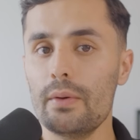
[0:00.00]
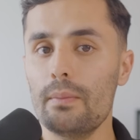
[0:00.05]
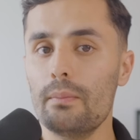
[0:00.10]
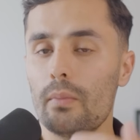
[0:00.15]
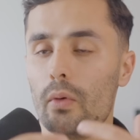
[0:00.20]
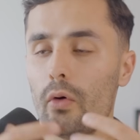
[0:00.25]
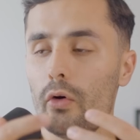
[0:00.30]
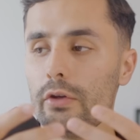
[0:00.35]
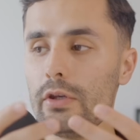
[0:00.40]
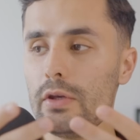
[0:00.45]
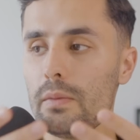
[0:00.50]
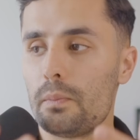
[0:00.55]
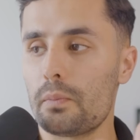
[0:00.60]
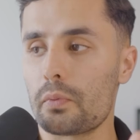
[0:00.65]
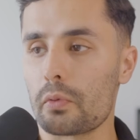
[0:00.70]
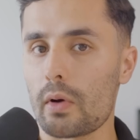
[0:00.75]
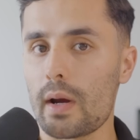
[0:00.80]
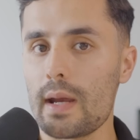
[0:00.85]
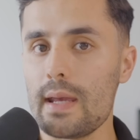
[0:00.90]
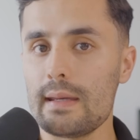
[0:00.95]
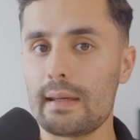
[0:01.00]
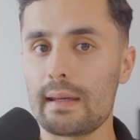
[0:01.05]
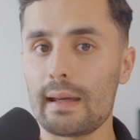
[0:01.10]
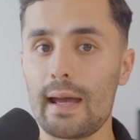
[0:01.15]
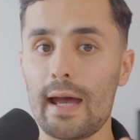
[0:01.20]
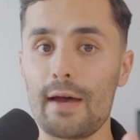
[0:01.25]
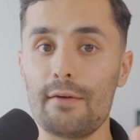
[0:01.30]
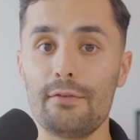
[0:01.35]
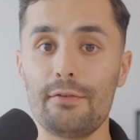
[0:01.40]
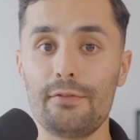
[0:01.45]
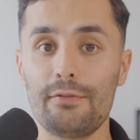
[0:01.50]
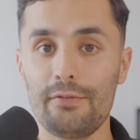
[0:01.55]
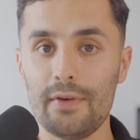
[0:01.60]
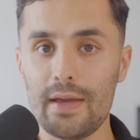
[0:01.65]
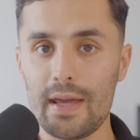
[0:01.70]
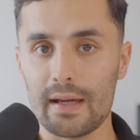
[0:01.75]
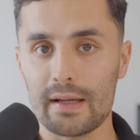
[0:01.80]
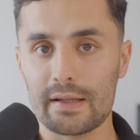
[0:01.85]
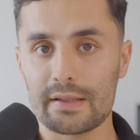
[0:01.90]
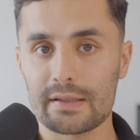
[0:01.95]
the more you break and
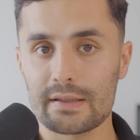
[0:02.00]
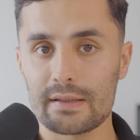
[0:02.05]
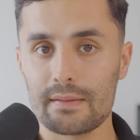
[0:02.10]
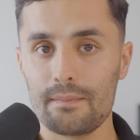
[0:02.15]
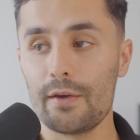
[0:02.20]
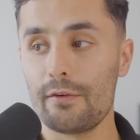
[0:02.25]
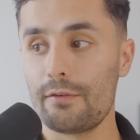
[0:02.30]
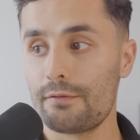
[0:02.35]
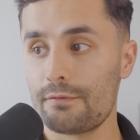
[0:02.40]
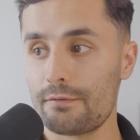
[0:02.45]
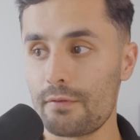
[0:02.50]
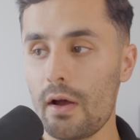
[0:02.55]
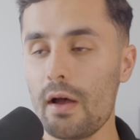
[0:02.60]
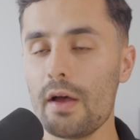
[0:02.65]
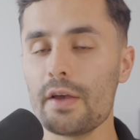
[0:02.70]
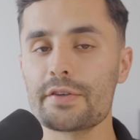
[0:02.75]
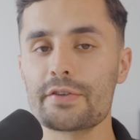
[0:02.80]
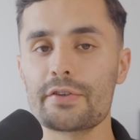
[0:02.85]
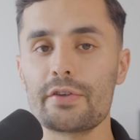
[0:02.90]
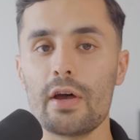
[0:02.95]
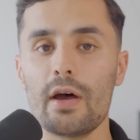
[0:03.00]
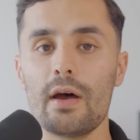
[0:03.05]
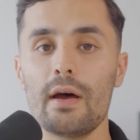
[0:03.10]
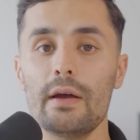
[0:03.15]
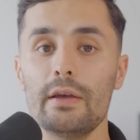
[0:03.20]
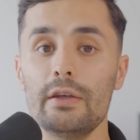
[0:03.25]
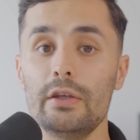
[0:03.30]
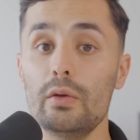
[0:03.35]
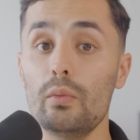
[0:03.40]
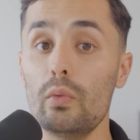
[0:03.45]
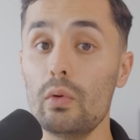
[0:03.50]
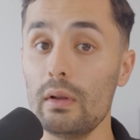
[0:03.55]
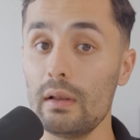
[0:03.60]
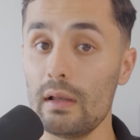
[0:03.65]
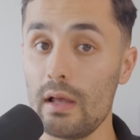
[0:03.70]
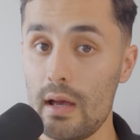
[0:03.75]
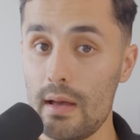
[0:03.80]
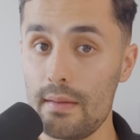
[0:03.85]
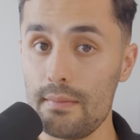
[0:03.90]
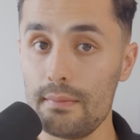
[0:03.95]
fix, the faster you will
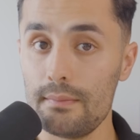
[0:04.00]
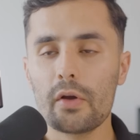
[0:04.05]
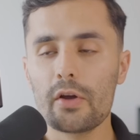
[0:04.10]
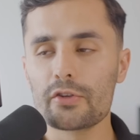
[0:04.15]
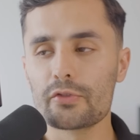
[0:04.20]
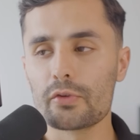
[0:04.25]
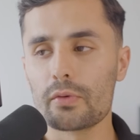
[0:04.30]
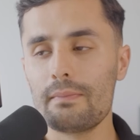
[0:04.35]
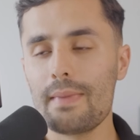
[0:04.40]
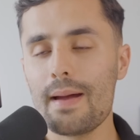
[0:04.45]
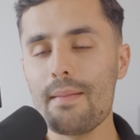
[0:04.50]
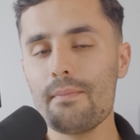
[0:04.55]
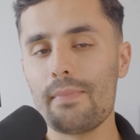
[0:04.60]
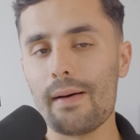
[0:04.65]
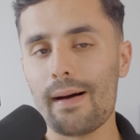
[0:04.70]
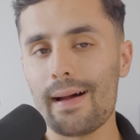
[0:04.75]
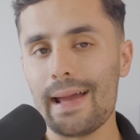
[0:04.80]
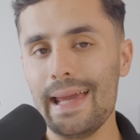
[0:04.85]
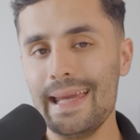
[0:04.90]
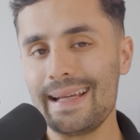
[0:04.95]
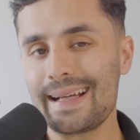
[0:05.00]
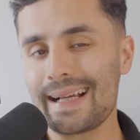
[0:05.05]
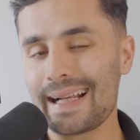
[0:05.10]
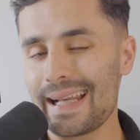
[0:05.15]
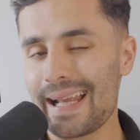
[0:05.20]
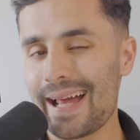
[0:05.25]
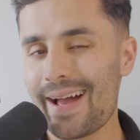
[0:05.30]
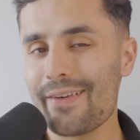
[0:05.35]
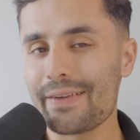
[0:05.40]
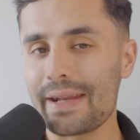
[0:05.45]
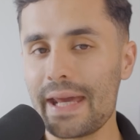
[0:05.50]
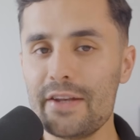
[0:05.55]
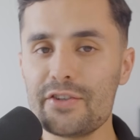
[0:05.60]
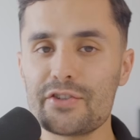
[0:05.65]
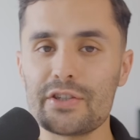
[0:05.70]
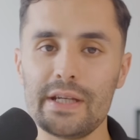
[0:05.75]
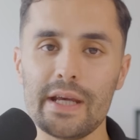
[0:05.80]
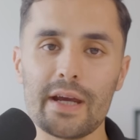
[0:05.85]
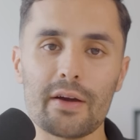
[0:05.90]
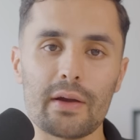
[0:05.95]
learn. Because remember, in cloud
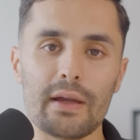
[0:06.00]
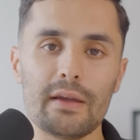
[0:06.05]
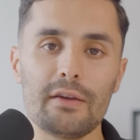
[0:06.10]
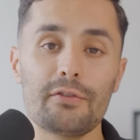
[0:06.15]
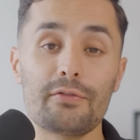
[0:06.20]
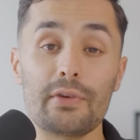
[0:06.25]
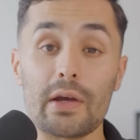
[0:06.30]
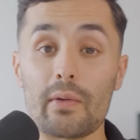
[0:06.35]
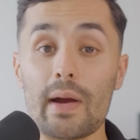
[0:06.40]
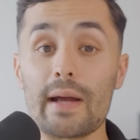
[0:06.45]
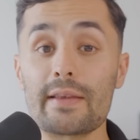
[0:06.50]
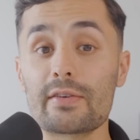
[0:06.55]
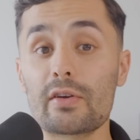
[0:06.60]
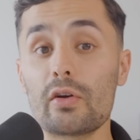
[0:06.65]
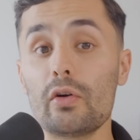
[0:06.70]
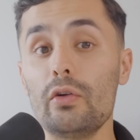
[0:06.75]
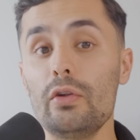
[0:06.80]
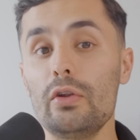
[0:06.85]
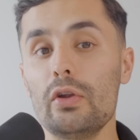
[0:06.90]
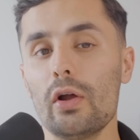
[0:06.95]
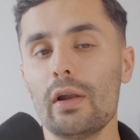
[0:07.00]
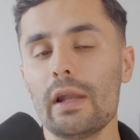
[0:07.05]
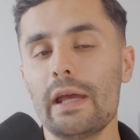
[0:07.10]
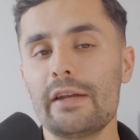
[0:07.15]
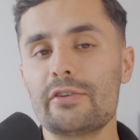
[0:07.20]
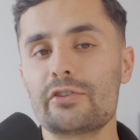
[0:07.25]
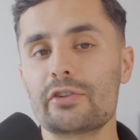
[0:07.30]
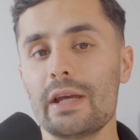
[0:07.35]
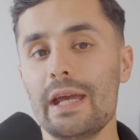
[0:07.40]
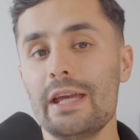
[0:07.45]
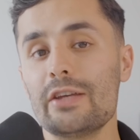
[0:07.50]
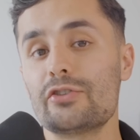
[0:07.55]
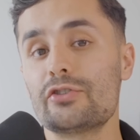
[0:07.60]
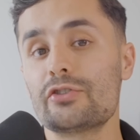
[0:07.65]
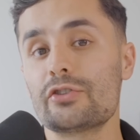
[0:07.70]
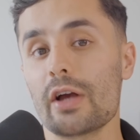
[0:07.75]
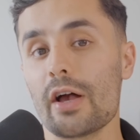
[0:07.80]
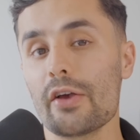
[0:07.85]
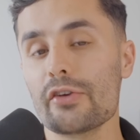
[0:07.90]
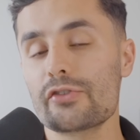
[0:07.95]
engineering, theoretical knowledge is
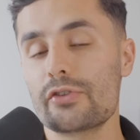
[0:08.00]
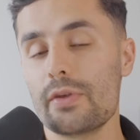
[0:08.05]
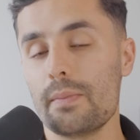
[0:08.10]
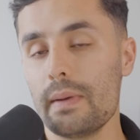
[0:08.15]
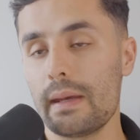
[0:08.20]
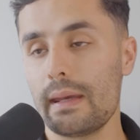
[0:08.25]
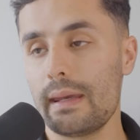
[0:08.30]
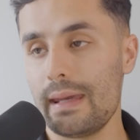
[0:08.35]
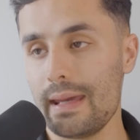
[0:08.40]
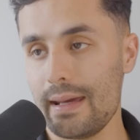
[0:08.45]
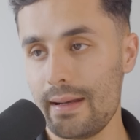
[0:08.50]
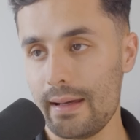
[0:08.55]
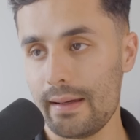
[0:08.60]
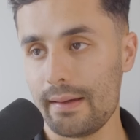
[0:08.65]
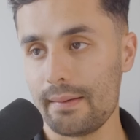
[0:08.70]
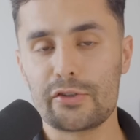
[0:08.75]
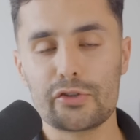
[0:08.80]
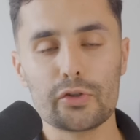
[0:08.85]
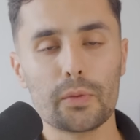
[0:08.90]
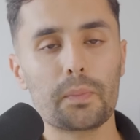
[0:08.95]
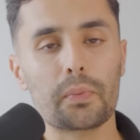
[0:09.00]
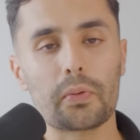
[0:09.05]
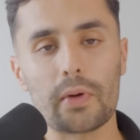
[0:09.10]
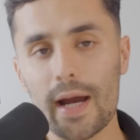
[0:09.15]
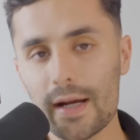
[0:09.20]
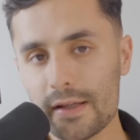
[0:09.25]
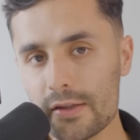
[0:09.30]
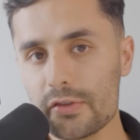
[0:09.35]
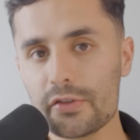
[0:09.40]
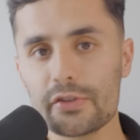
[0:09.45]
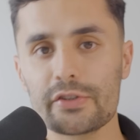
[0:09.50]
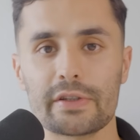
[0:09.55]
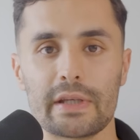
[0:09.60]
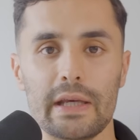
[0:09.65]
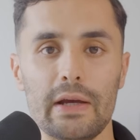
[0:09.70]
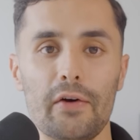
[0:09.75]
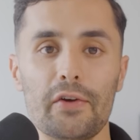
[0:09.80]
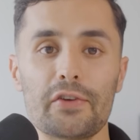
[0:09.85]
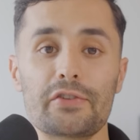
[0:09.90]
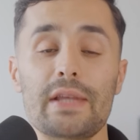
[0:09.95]
just the beginning. It's your practical
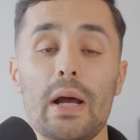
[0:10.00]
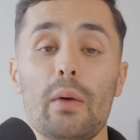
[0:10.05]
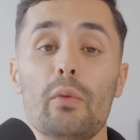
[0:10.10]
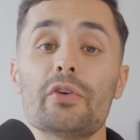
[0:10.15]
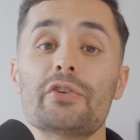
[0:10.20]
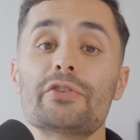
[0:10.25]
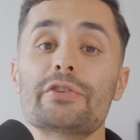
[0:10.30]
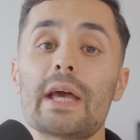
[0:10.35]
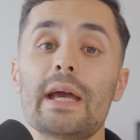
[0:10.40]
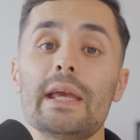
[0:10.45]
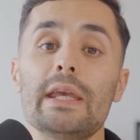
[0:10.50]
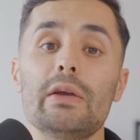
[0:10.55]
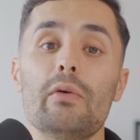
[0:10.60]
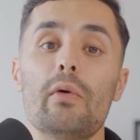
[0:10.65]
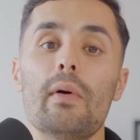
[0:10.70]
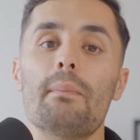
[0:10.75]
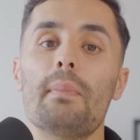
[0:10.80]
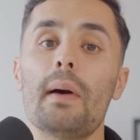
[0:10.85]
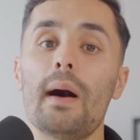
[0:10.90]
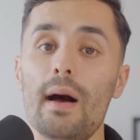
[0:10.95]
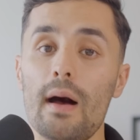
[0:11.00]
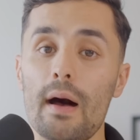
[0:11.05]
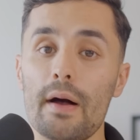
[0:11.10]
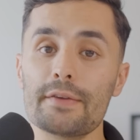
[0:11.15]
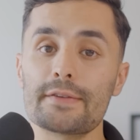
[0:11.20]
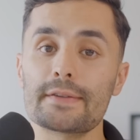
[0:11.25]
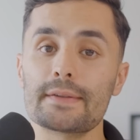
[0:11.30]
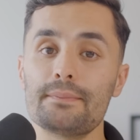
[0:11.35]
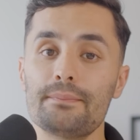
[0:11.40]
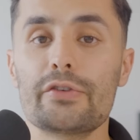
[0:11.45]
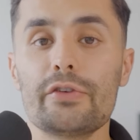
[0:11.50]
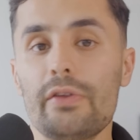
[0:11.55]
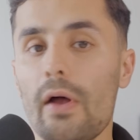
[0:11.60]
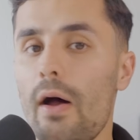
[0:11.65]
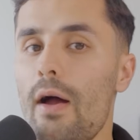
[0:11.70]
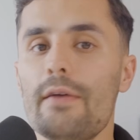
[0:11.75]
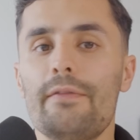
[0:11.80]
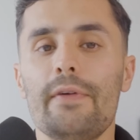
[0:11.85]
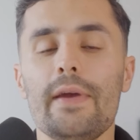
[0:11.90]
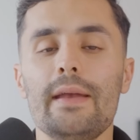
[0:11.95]
skills that will set you apart. So
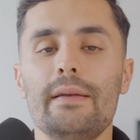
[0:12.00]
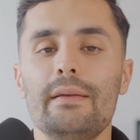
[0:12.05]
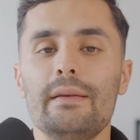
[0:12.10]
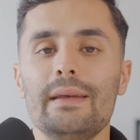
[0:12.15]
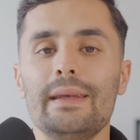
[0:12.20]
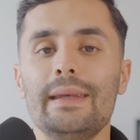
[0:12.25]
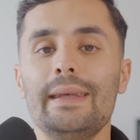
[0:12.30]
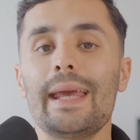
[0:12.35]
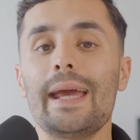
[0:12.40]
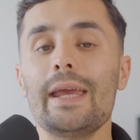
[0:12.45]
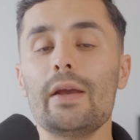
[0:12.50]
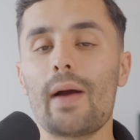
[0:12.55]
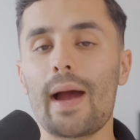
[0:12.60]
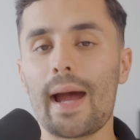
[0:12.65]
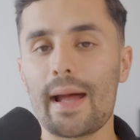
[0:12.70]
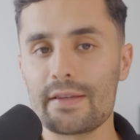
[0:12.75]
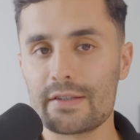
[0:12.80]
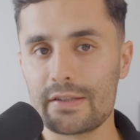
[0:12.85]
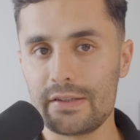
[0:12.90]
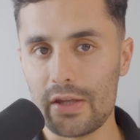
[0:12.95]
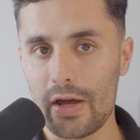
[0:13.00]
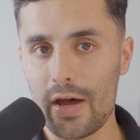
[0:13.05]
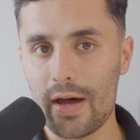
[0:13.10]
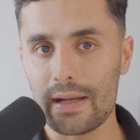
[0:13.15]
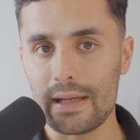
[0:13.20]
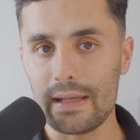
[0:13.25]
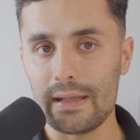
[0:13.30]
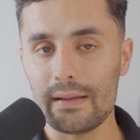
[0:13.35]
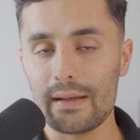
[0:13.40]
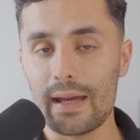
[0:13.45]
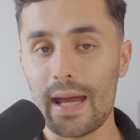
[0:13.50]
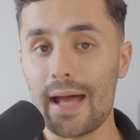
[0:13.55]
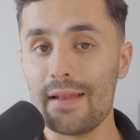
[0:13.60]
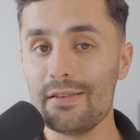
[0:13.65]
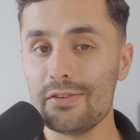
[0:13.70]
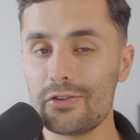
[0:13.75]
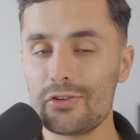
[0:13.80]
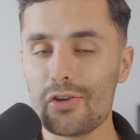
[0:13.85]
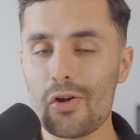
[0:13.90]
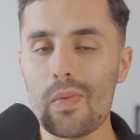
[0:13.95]
dive in, get your hands dirty,
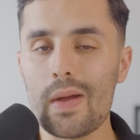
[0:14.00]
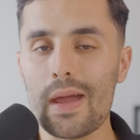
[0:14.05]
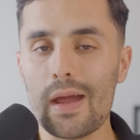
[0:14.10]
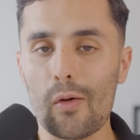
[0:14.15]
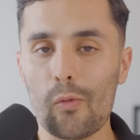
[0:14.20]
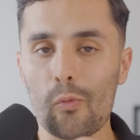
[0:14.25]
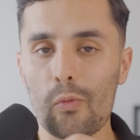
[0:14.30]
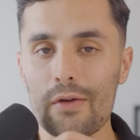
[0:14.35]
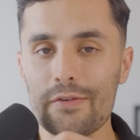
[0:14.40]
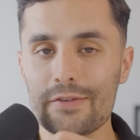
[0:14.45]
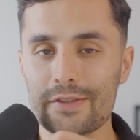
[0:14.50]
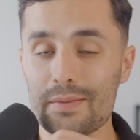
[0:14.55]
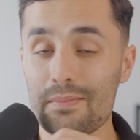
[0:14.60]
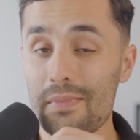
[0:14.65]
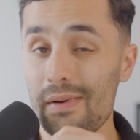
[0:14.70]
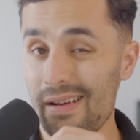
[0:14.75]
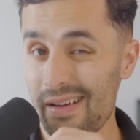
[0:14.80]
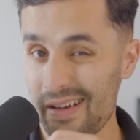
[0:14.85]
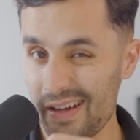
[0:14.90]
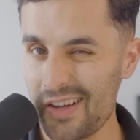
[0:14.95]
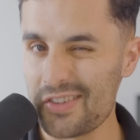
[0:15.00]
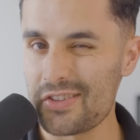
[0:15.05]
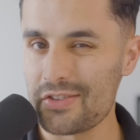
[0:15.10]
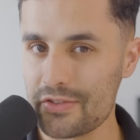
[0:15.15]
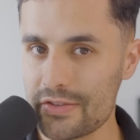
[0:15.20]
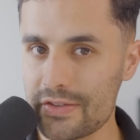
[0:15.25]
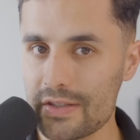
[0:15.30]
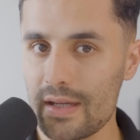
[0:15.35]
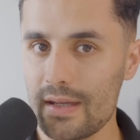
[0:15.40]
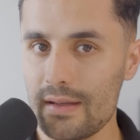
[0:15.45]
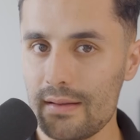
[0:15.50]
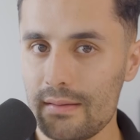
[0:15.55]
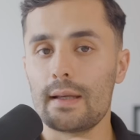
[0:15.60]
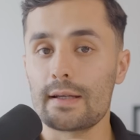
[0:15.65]
and do it with some urgency.